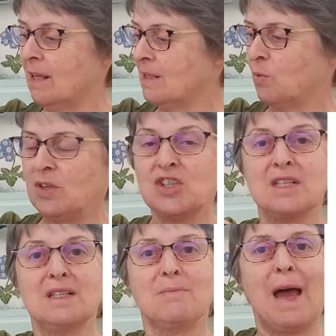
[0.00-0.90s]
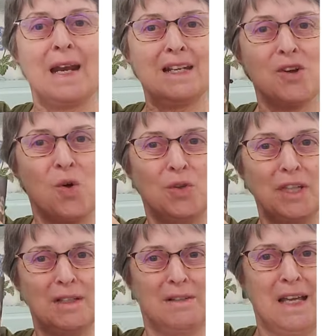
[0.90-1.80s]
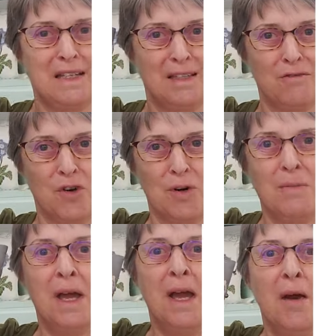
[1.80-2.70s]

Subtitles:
This one just is batting to hold it nice and firm,